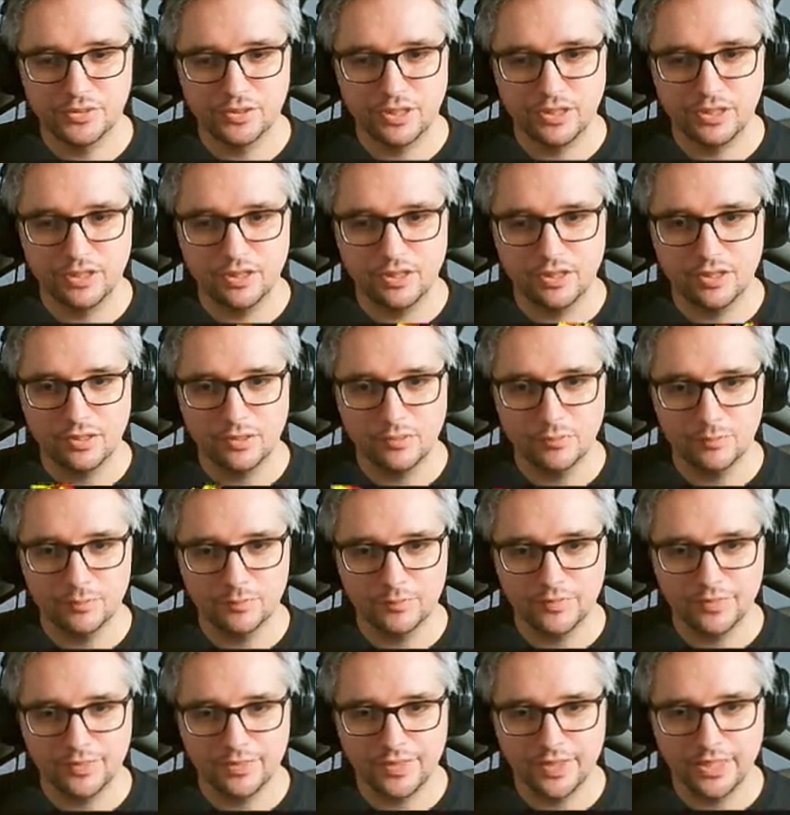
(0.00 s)

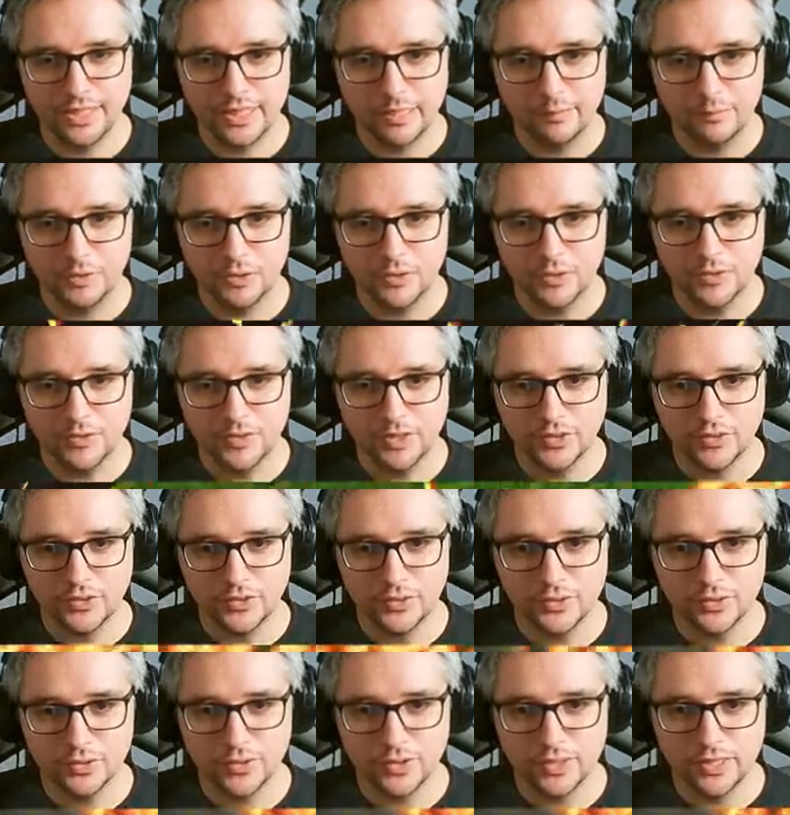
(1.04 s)
um, thing I'm using,
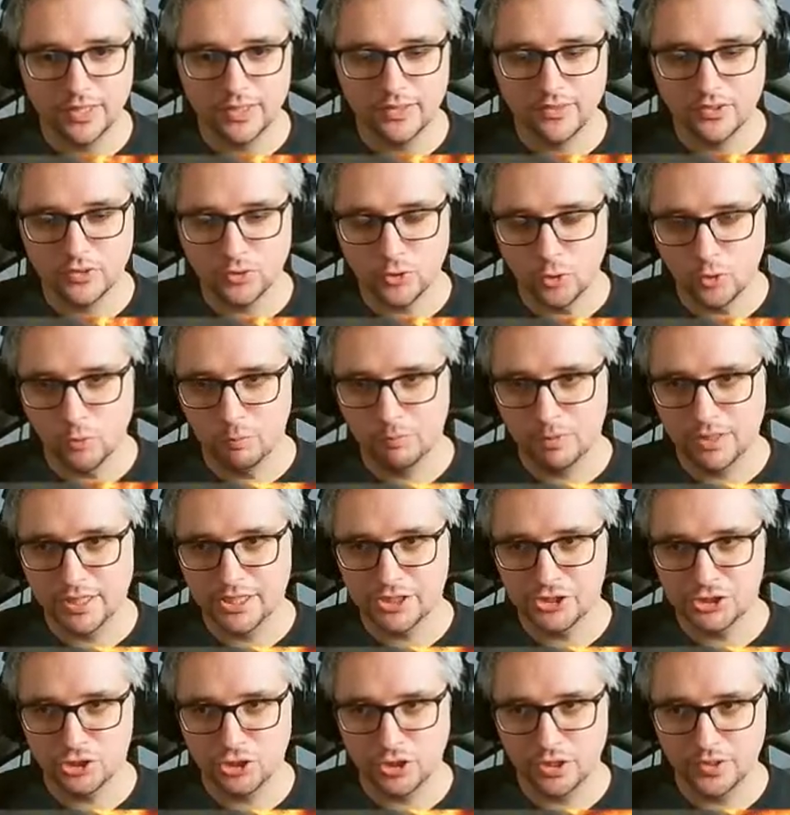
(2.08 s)
so it is called
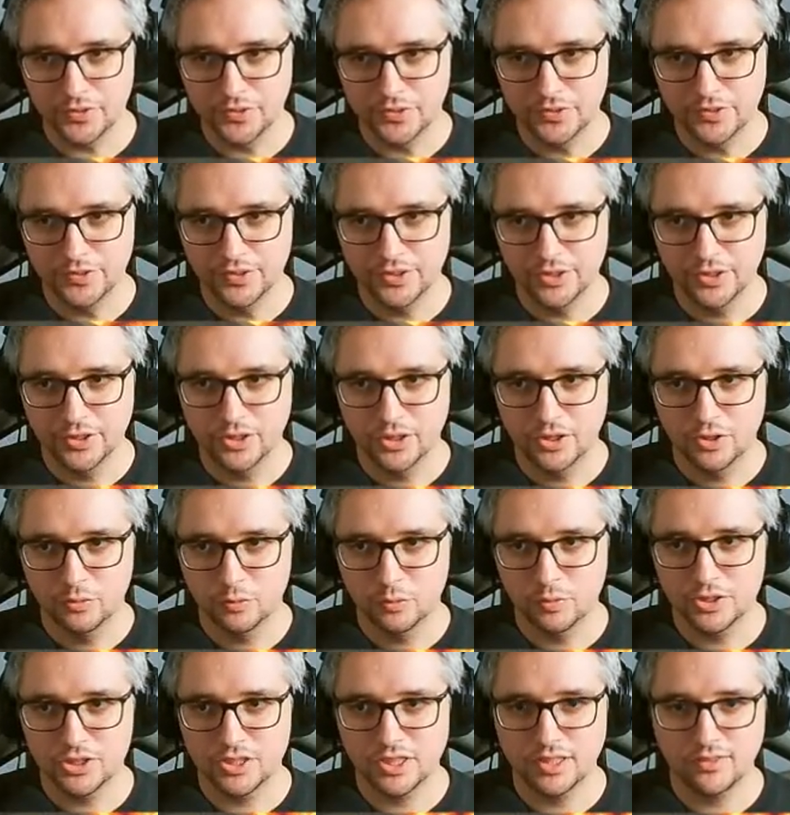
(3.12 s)
Blish HUD,
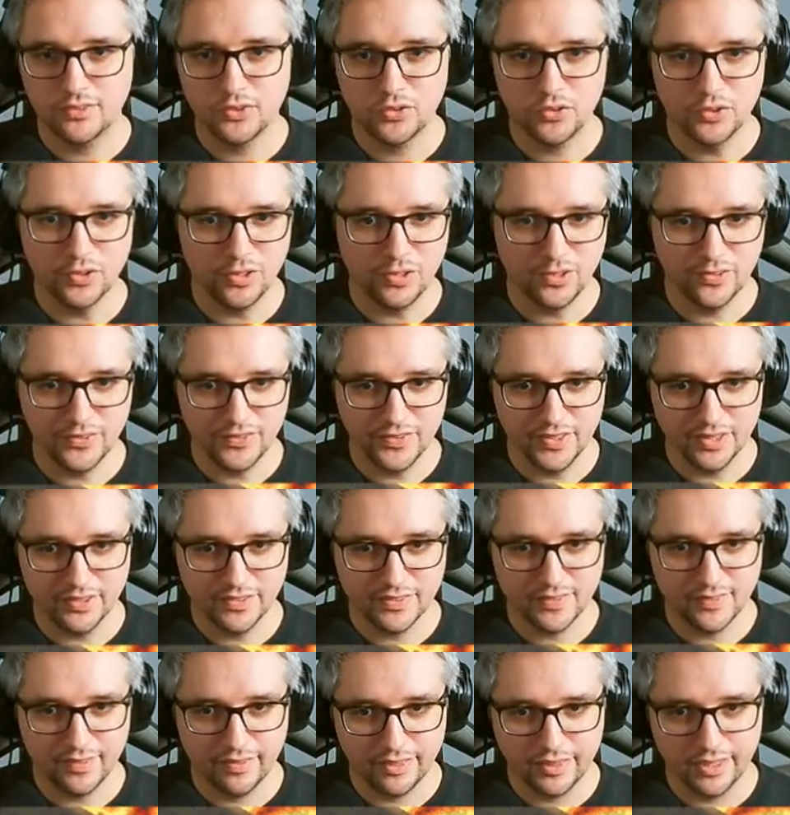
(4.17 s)
which installs
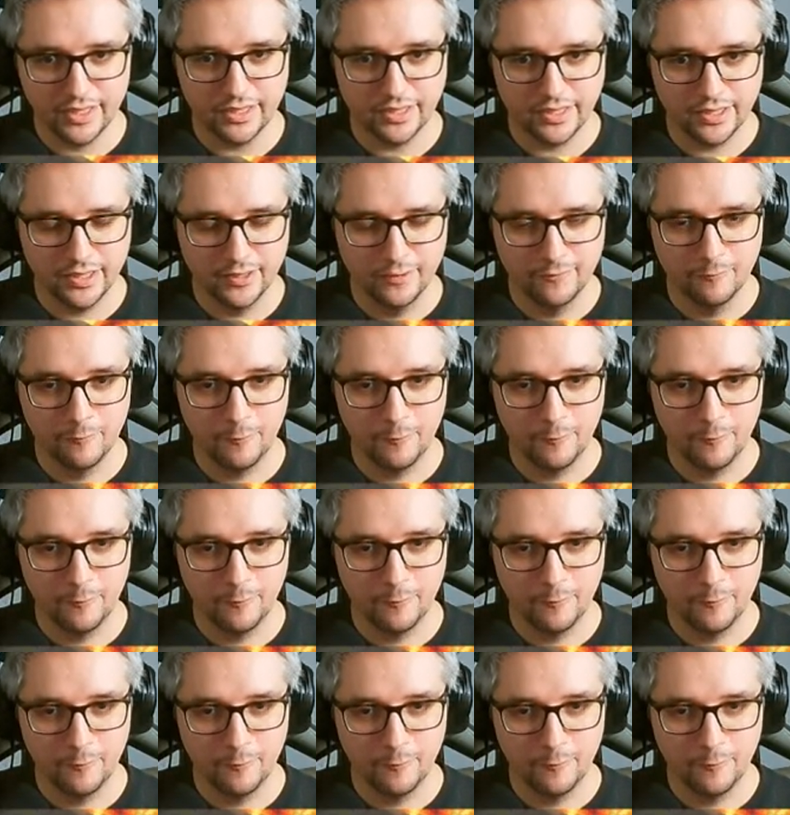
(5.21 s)
this thing.